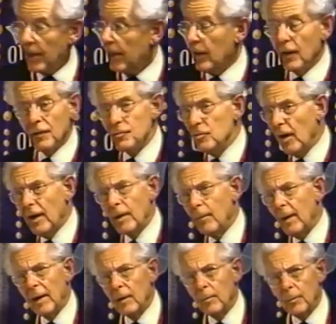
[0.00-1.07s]
It is not a
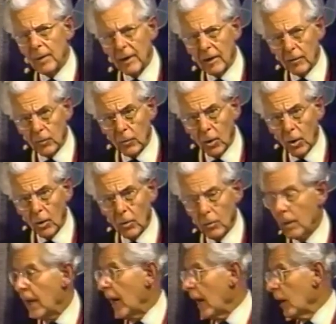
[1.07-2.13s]
Marian prayer at all.
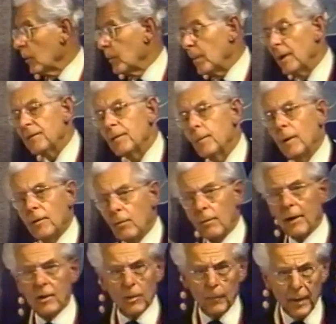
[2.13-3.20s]
Our Blessed Mother
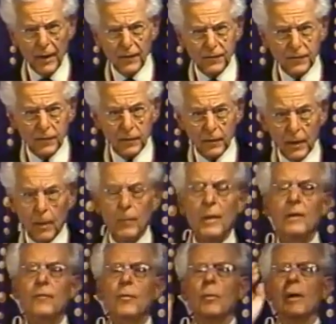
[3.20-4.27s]
recommends it. But
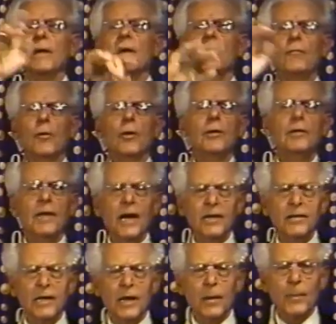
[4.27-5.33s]
if you want to get very
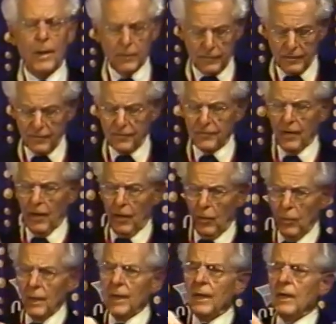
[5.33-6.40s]
technical about this
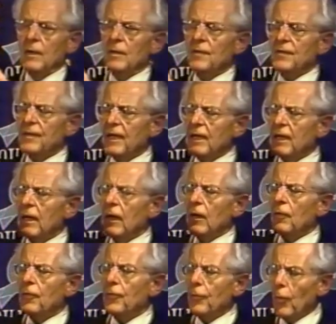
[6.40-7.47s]
now, you see,
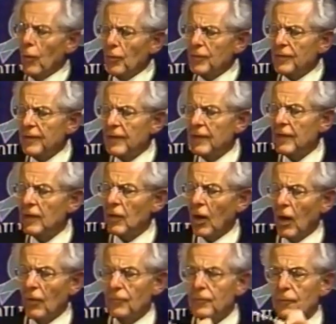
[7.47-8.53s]
13
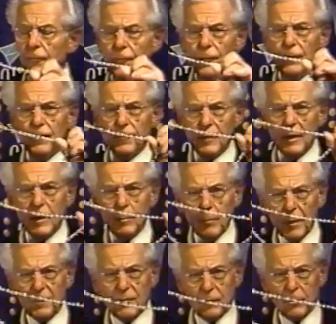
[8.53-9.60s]
of the 15
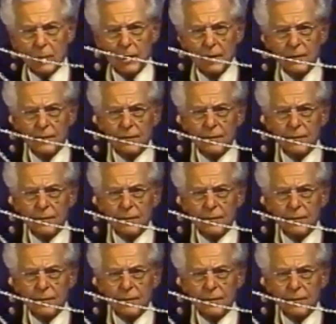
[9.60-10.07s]
mysteries